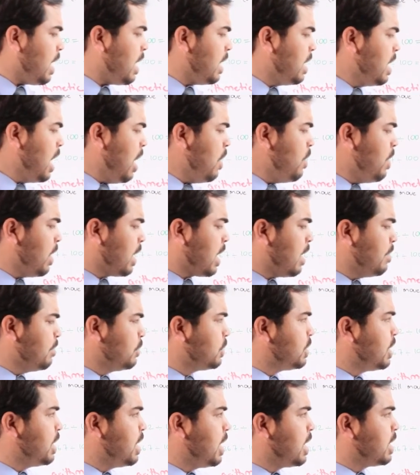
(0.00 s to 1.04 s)
Now we are
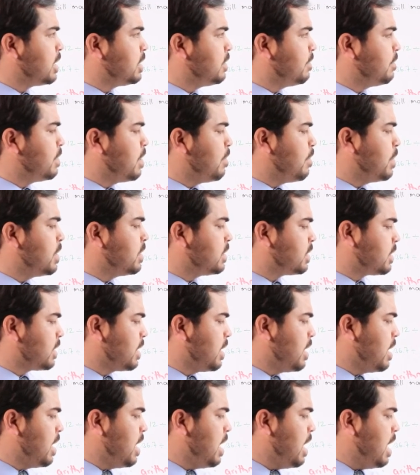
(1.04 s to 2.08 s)
coming to negative numbers.
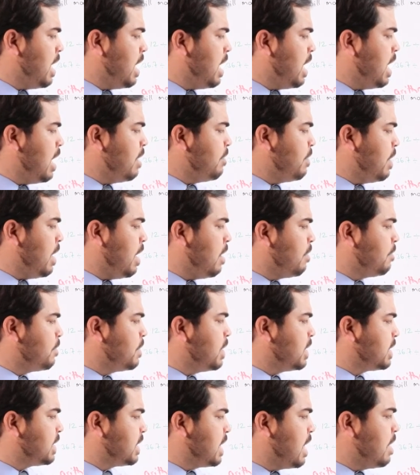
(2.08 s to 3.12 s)
Here we have
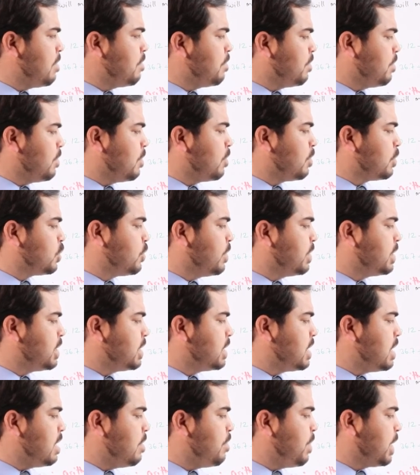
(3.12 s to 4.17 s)
the same
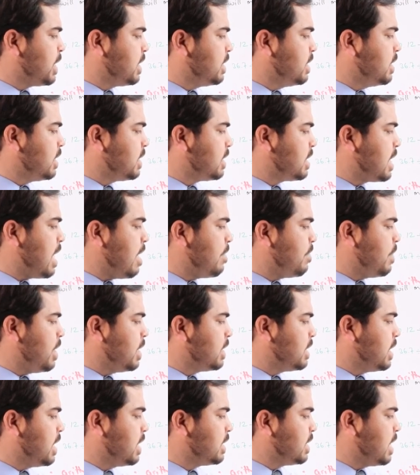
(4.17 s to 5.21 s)
23, but this time
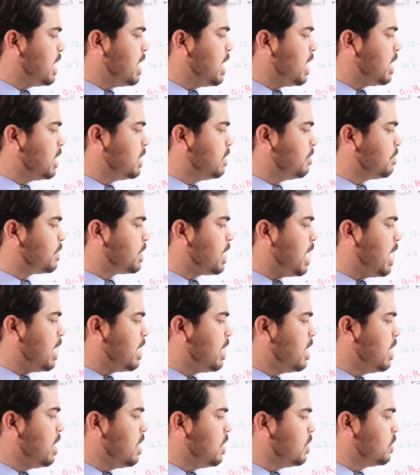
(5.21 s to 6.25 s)
it has a negative
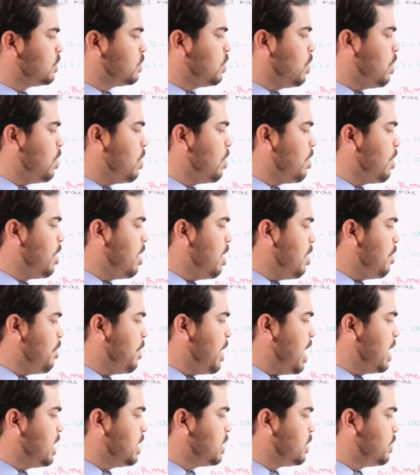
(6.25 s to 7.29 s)
sign. So
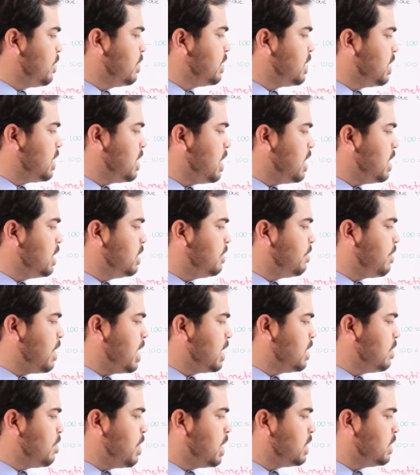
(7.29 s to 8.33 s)
minus 23
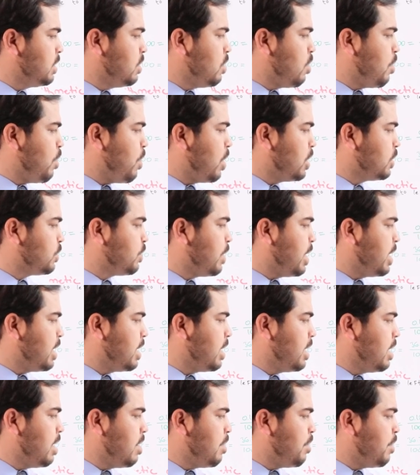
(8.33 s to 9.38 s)
divided by 0.1.
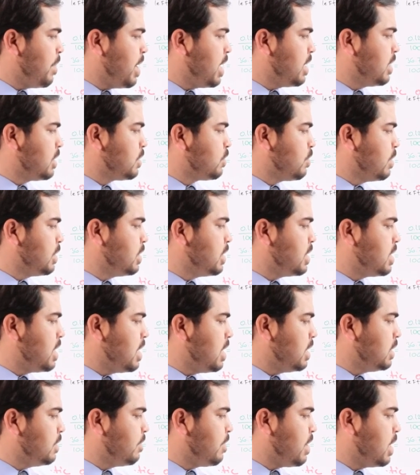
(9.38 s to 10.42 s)
Minus
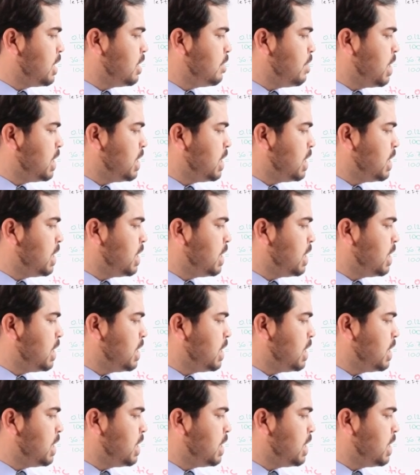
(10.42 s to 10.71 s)
23 divided